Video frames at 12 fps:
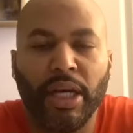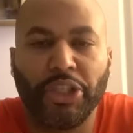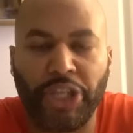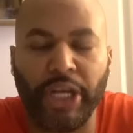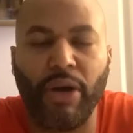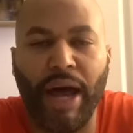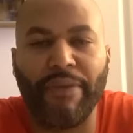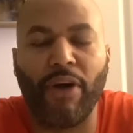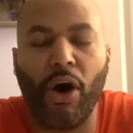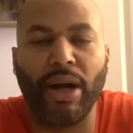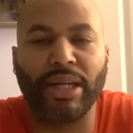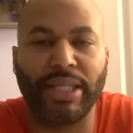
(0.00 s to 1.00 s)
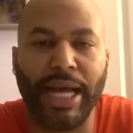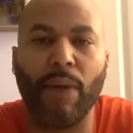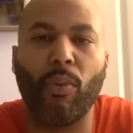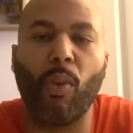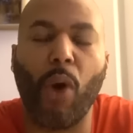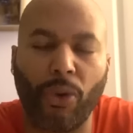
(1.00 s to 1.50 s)
she's going to have a harder
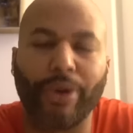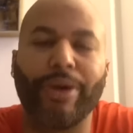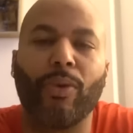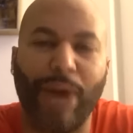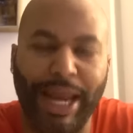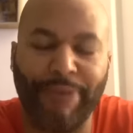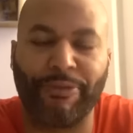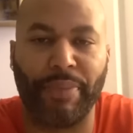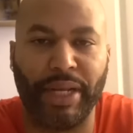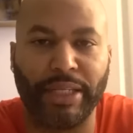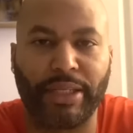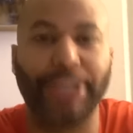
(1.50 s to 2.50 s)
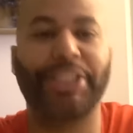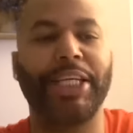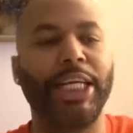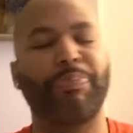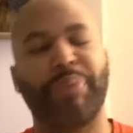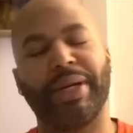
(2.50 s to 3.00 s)
time walking away from this because
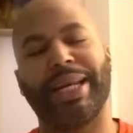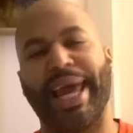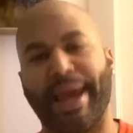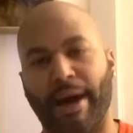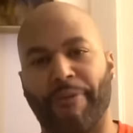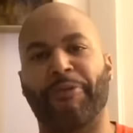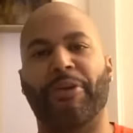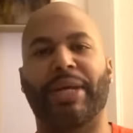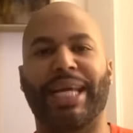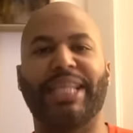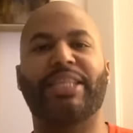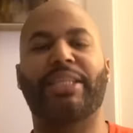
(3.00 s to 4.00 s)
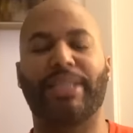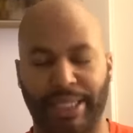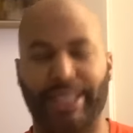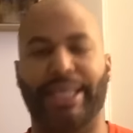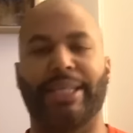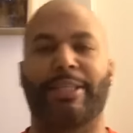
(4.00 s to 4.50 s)
she's put effort into
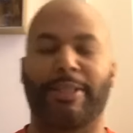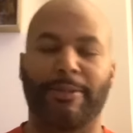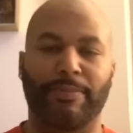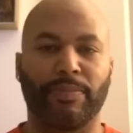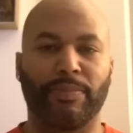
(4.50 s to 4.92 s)
this.